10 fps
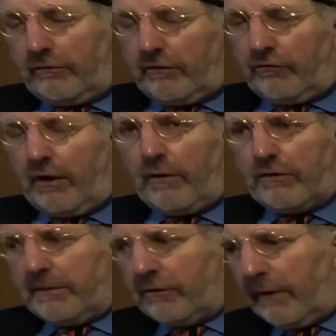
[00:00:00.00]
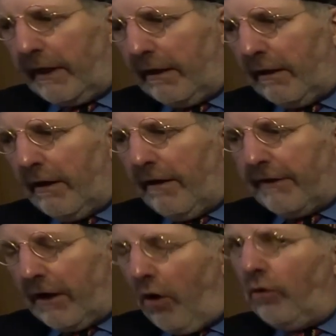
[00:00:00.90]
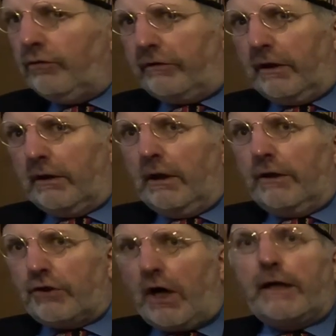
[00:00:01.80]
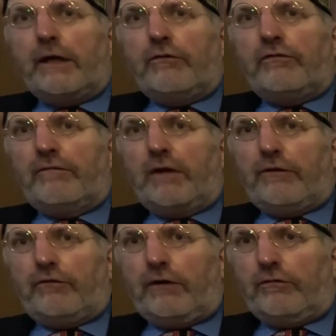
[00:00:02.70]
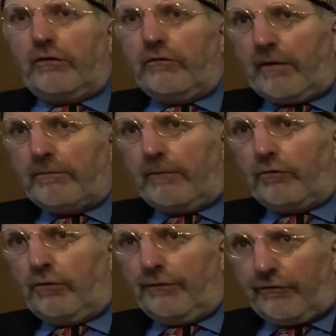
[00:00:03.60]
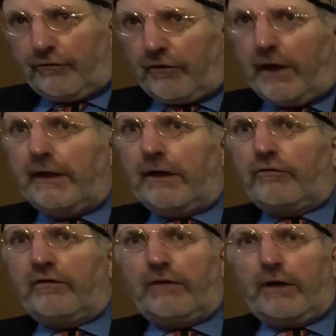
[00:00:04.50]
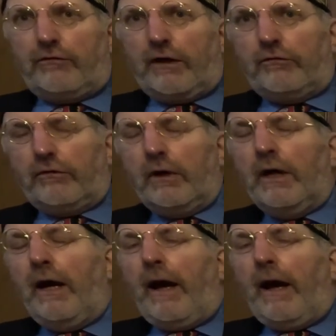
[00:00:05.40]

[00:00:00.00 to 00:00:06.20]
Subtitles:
distinguish between the older Chinese civilization, sometimes called the Sinic civilization,